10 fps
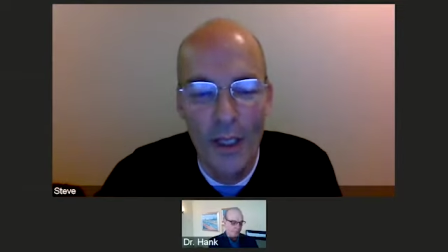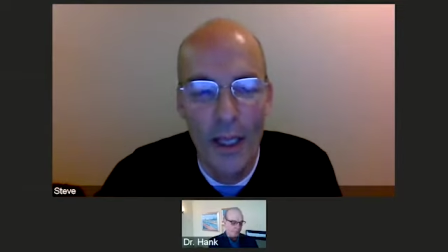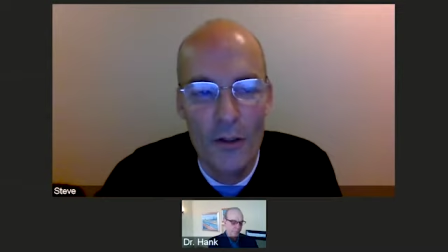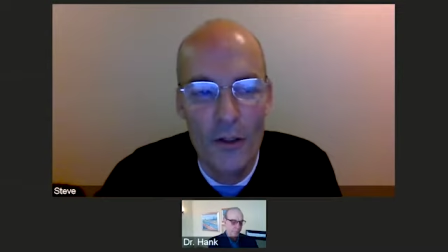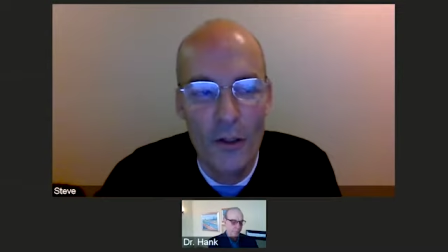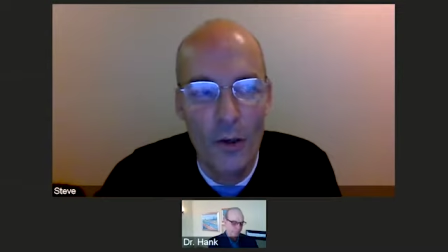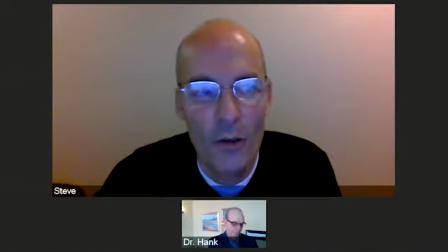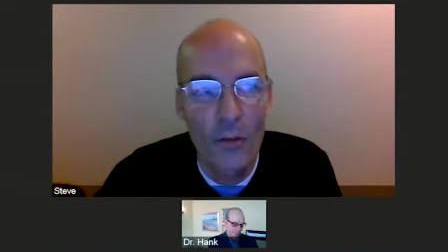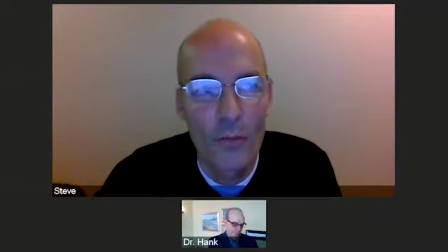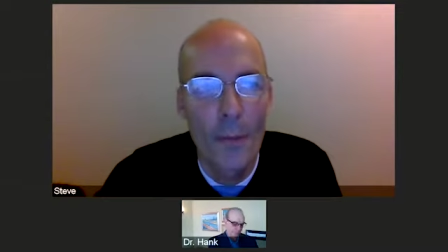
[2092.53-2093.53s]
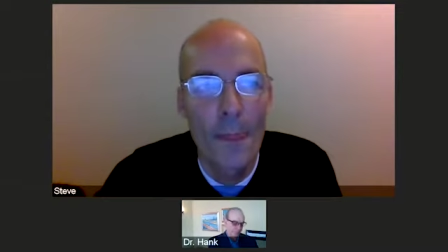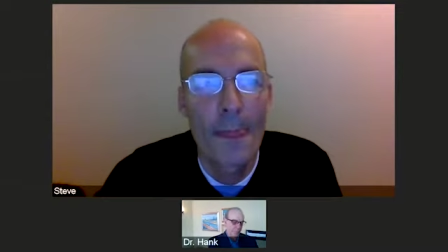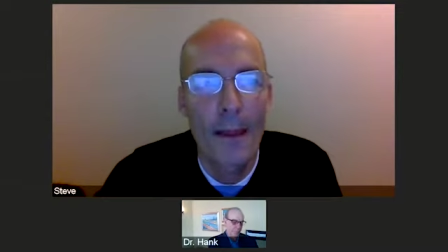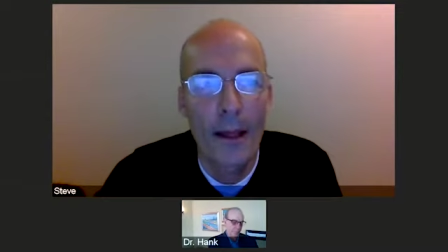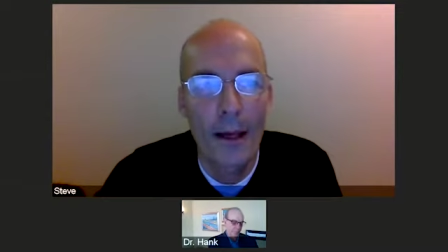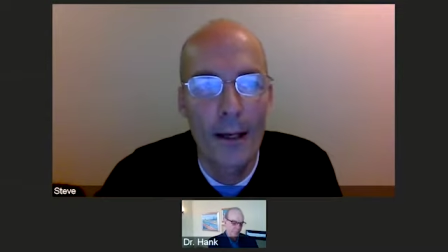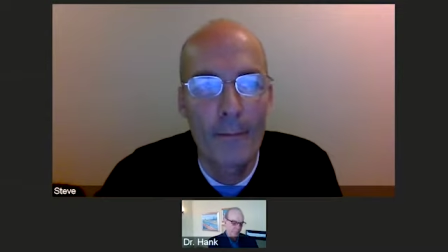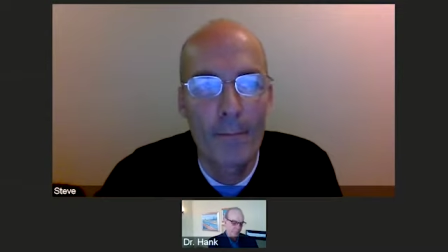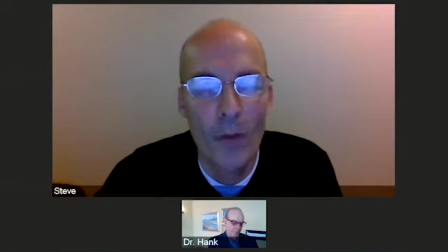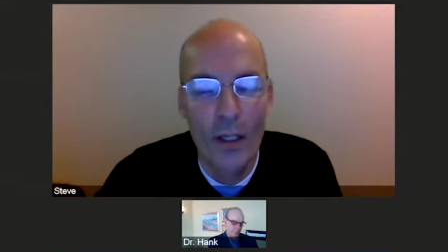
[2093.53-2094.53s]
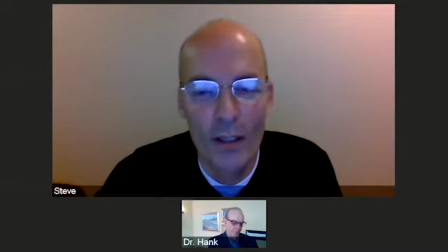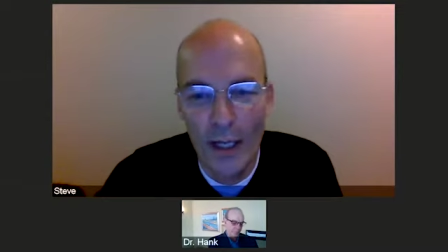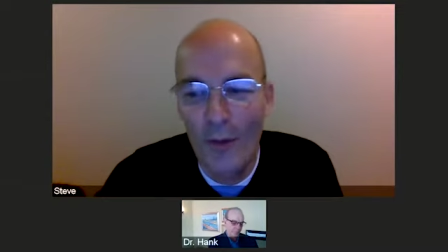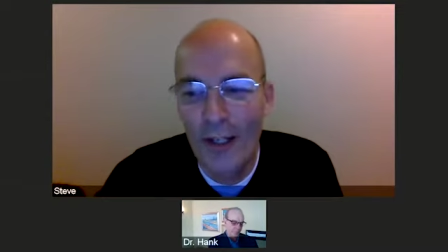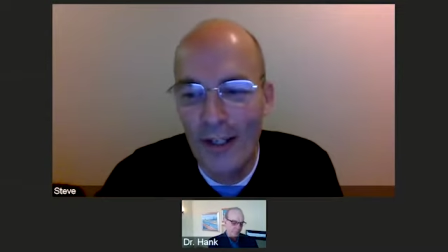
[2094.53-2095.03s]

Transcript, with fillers: And so, uh, and then I went,